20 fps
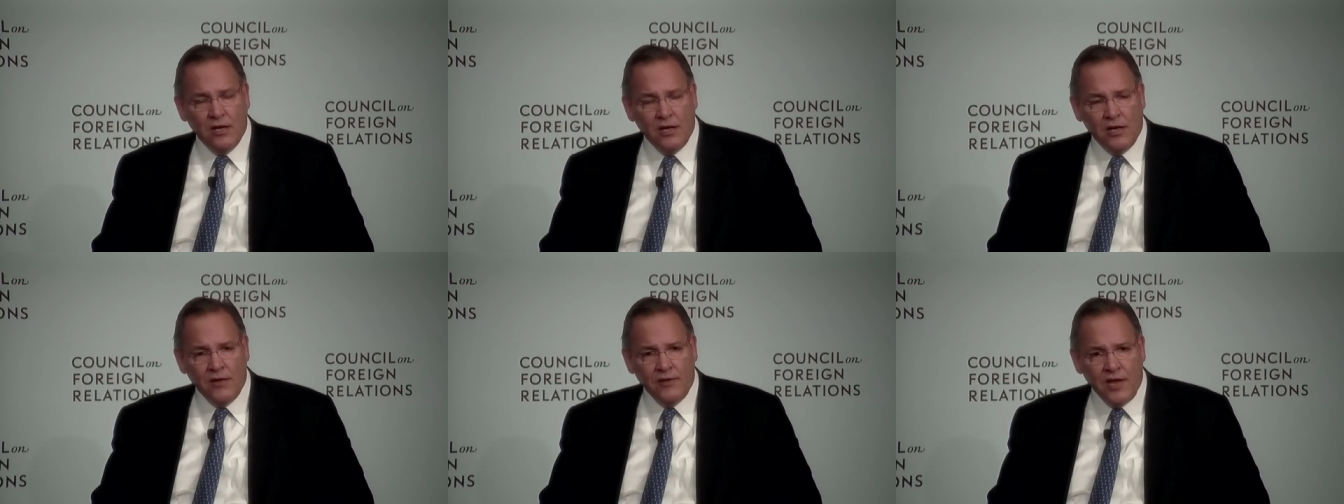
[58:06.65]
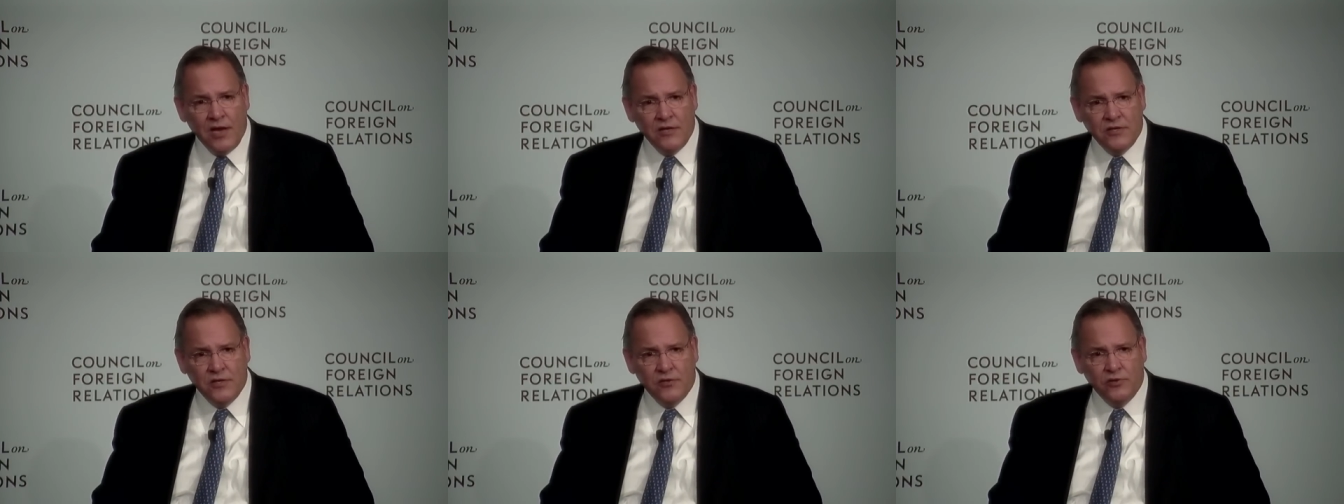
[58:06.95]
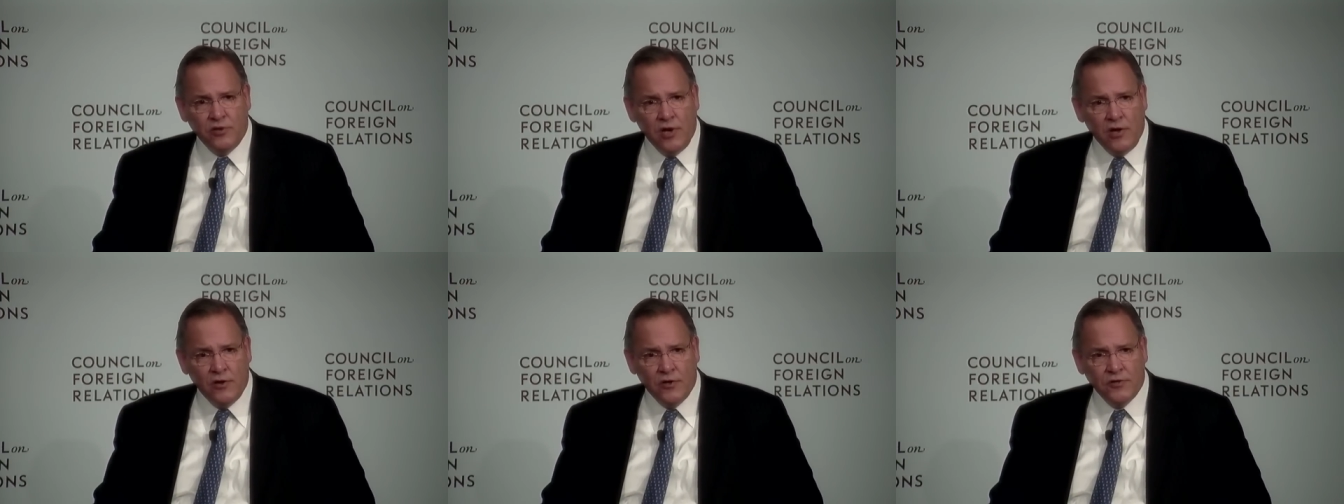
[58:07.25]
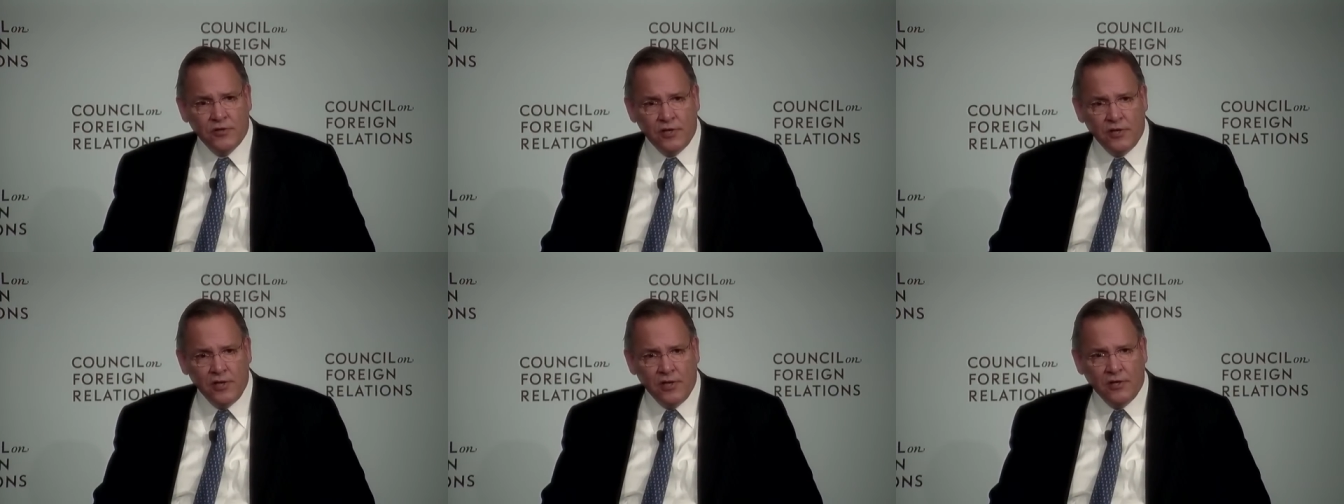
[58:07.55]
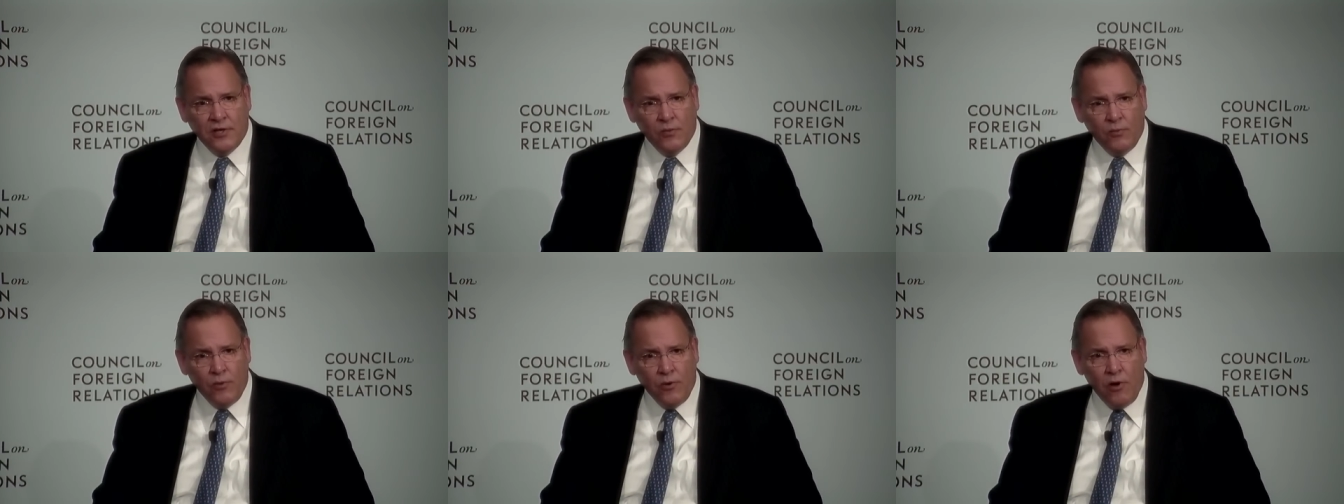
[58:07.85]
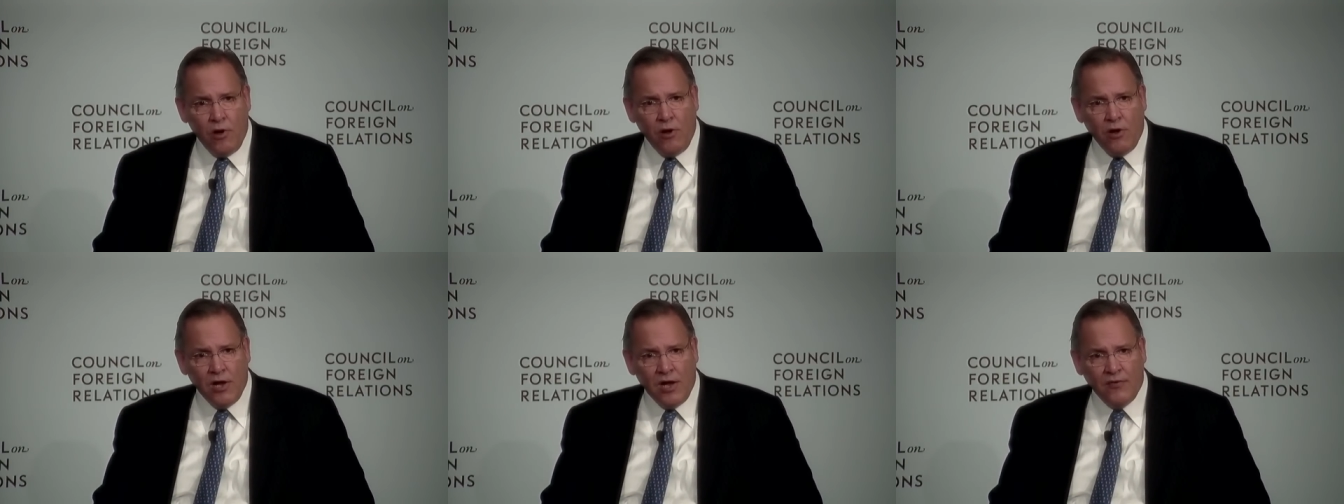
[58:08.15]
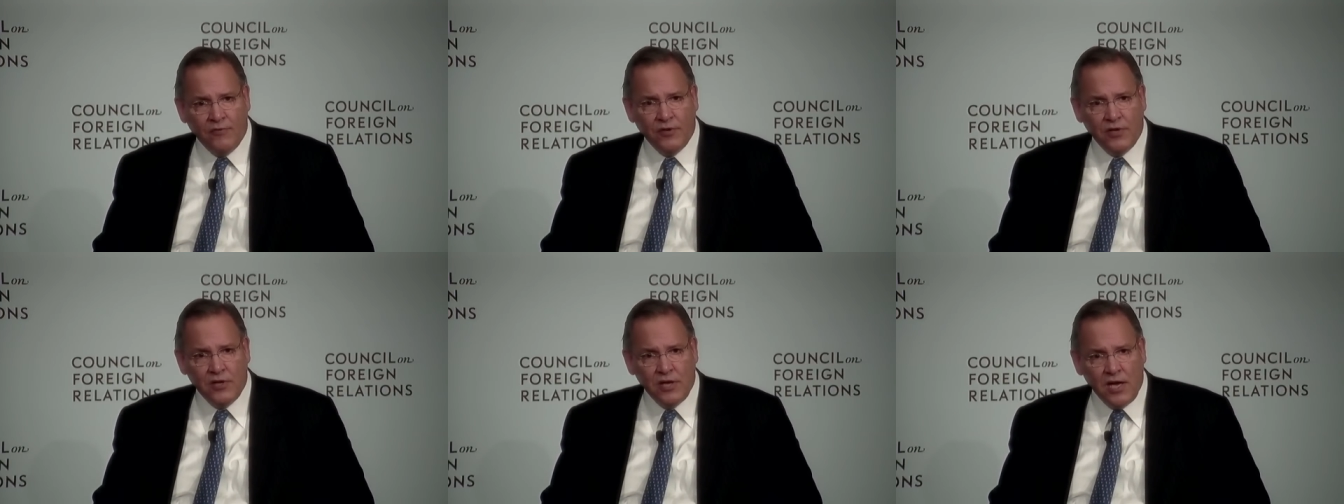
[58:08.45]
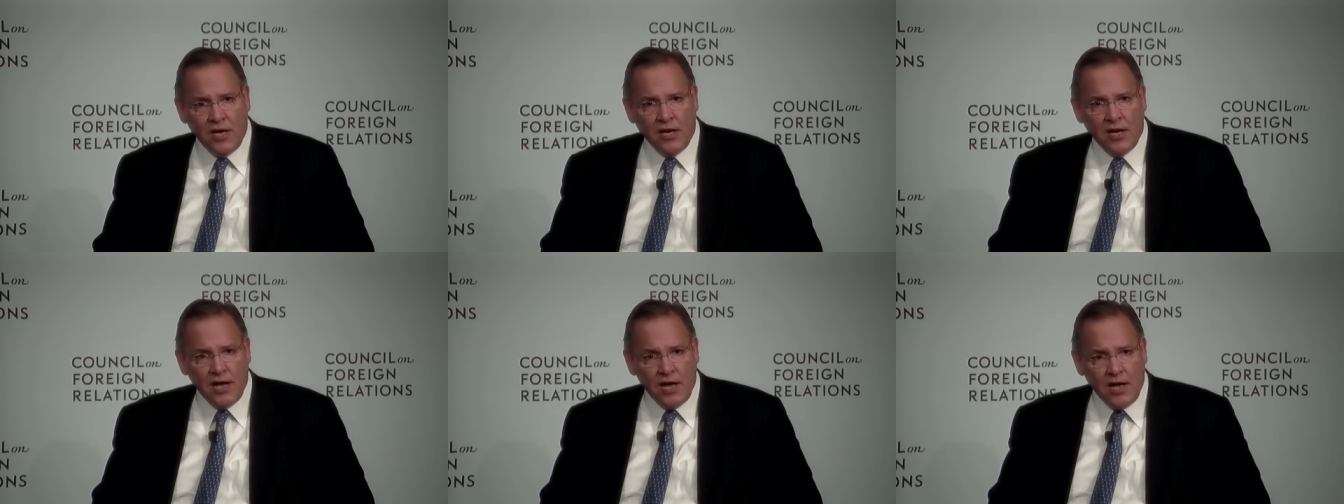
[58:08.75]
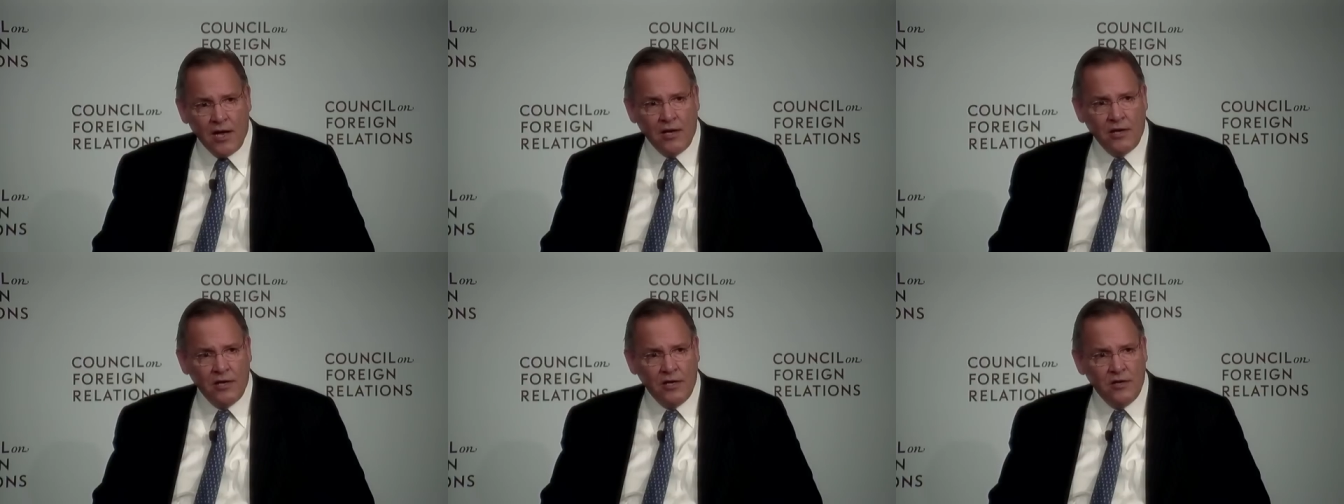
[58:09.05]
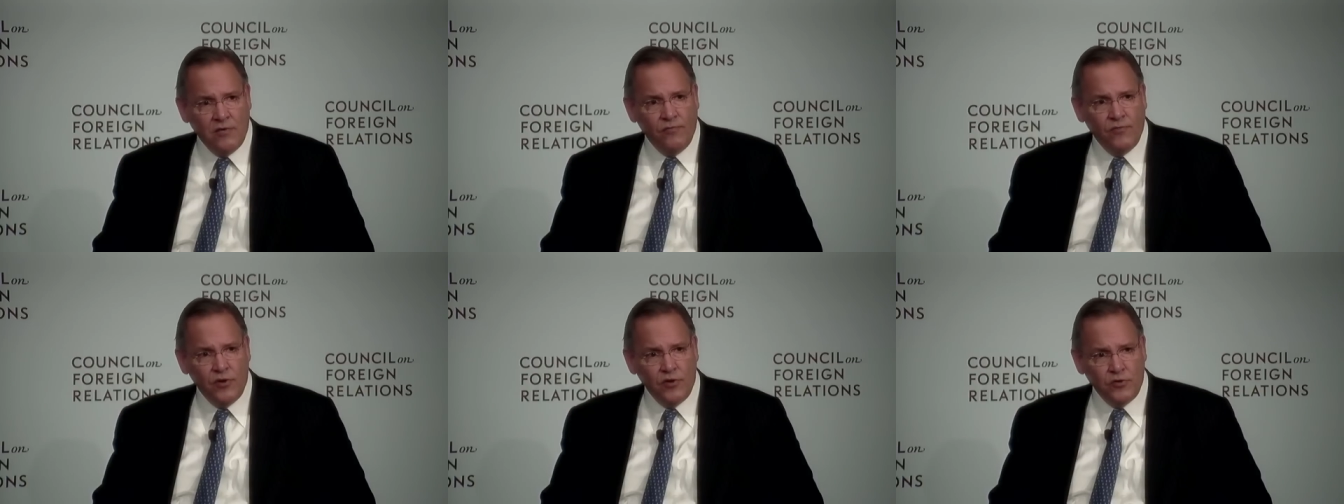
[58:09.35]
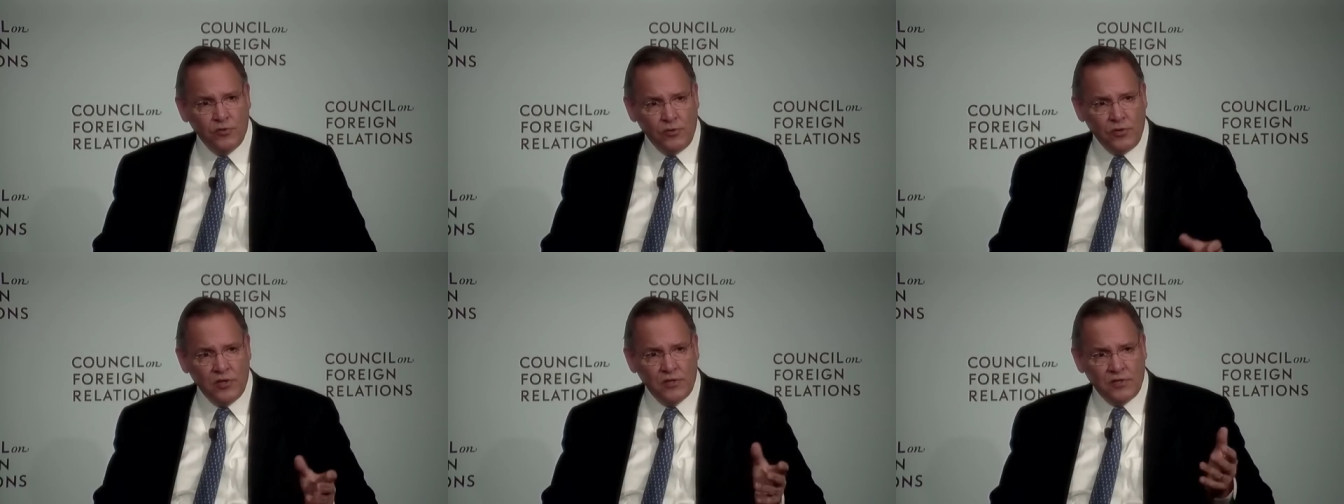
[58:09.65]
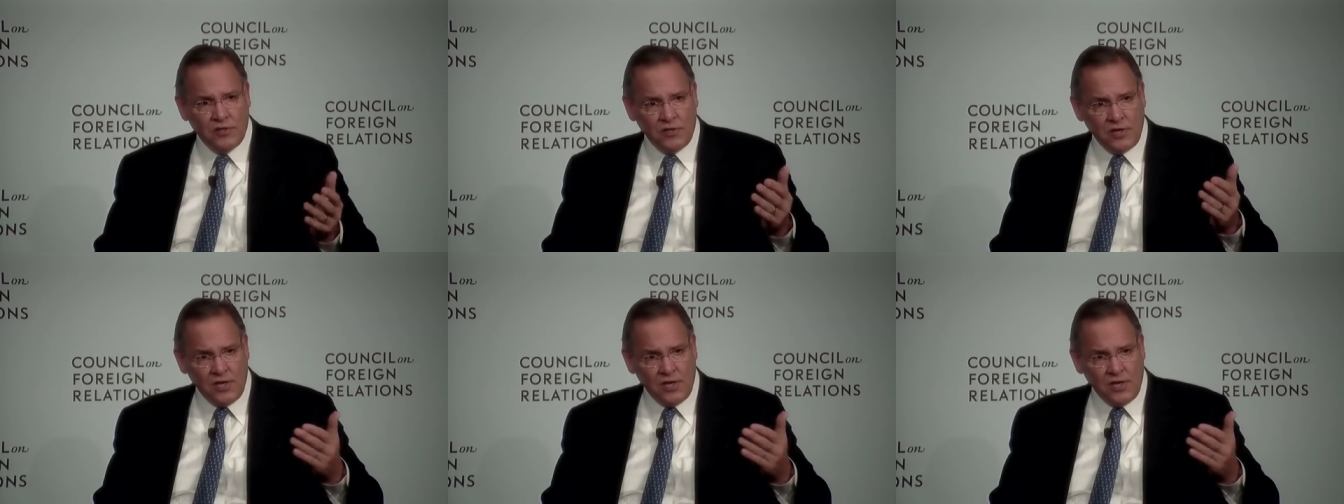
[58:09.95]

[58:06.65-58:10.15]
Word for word: And that is a challenge I think that we all have to take on individually as,